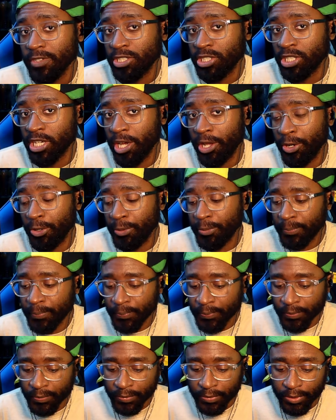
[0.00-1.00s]
channel,
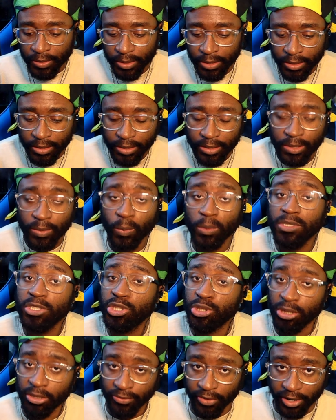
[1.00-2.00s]
which is
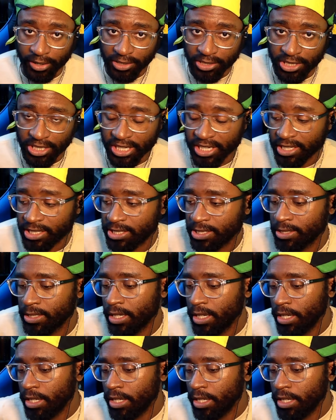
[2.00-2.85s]
Street Fighter six.